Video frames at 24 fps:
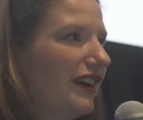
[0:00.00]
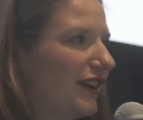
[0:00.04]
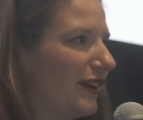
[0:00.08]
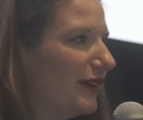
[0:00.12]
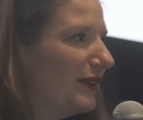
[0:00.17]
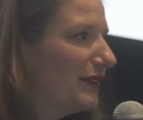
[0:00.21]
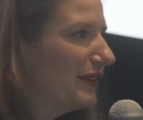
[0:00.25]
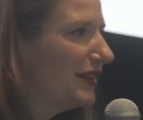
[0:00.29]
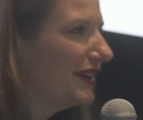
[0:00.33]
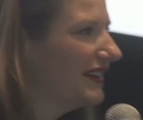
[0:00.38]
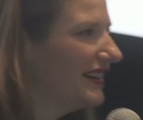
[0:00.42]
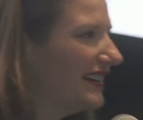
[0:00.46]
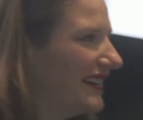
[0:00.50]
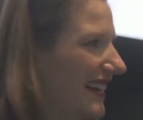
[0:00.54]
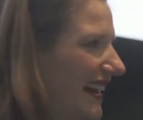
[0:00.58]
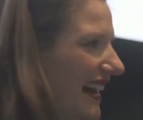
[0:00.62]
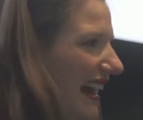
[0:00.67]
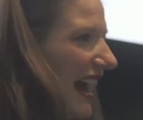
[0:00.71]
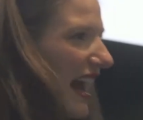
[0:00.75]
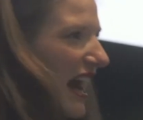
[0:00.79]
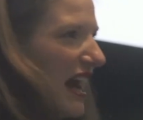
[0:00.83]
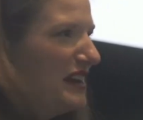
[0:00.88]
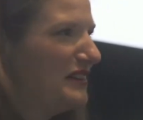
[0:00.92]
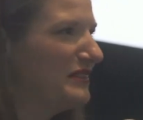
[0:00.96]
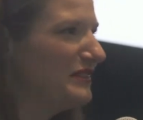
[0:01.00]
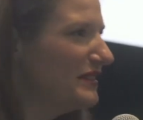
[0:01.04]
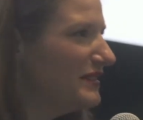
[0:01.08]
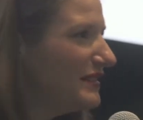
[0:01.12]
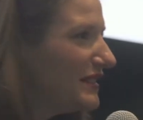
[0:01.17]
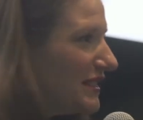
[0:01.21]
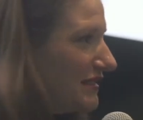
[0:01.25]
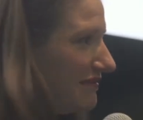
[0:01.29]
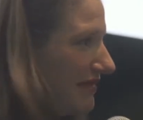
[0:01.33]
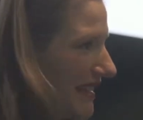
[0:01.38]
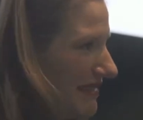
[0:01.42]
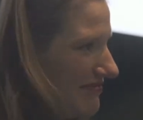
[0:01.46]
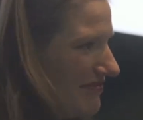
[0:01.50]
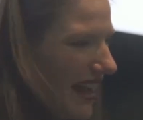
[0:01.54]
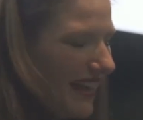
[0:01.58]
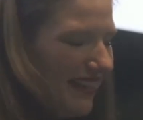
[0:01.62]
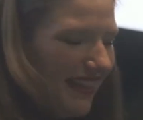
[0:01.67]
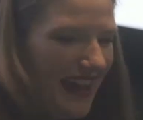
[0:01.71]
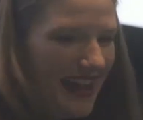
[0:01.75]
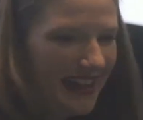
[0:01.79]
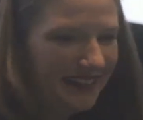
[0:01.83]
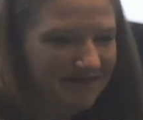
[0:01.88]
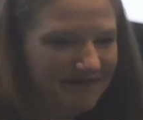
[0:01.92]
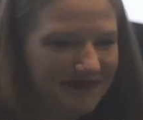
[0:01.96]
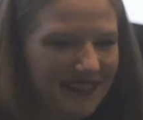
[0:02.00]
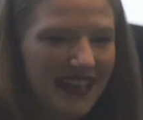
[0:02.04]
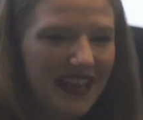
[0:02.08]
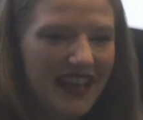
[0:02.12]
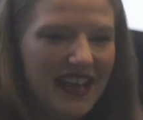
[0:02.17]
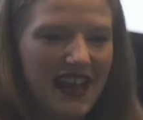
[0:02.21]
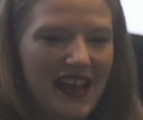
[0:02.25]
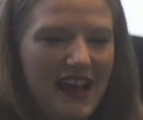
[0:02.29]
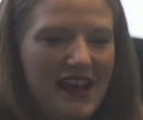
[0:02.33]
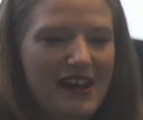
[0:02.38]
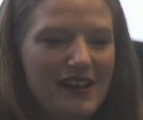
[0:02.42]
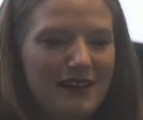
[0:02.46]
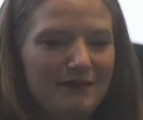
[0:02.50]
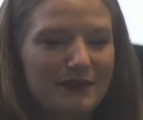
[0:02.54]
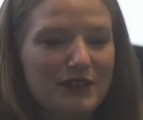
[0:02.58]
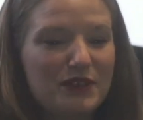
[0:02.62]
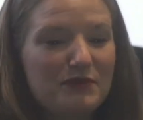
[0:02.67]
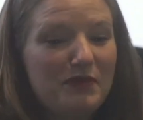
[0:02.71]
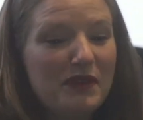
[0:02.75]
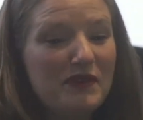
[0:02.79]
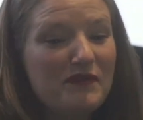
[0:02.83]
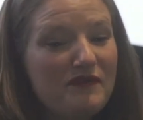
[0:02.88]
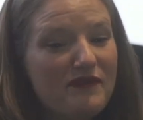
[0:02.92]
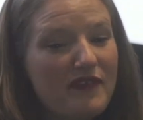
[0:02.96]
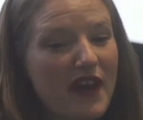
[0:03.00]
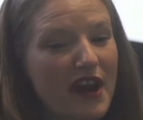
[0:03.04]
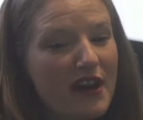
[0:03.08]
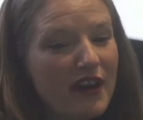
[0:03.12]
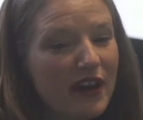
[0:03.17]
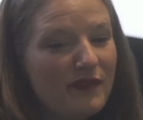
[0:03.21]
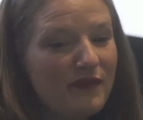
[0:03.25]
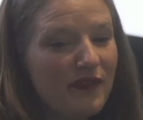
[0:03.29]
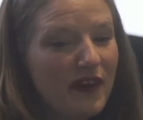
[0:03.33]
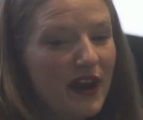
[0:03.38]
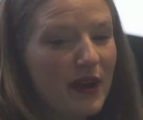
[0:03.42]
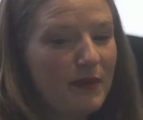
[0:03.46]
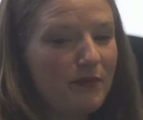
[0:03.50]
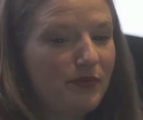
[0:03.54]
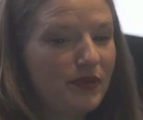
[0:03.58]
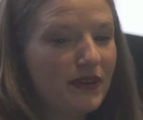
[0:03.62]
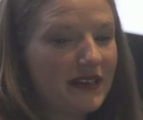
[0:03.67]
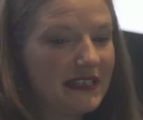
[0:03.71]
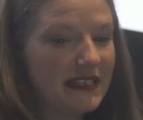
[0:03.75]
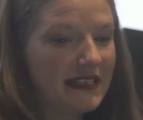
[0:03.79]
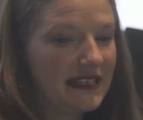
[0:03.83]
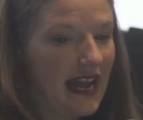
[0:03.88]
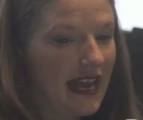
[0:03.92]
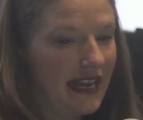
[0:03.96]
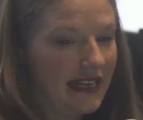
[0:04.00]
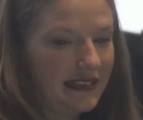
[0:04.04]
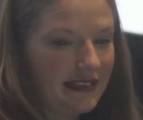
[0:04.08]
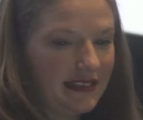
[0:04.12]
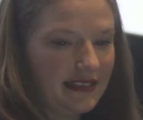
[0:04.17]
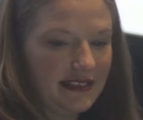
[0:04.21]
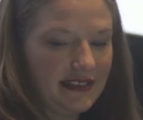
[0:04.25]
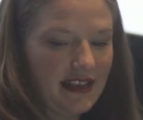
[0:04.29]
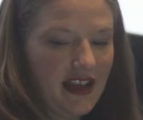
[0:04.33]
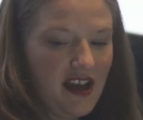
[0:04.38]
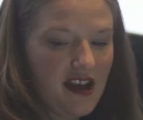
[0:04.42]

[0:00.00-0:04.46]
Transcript: know. I don't know what you mean by that. So be very, very precise.